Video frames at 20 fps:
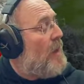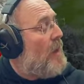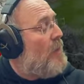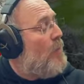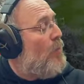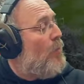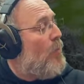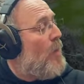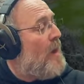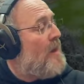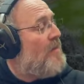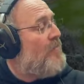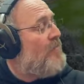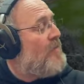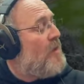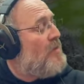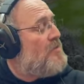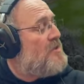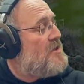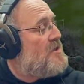Like, one of
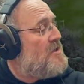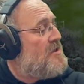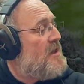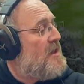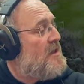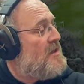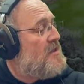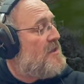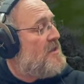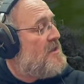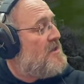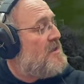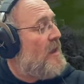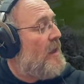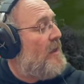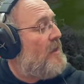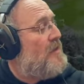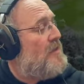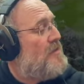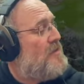those sticks is
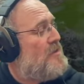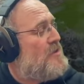like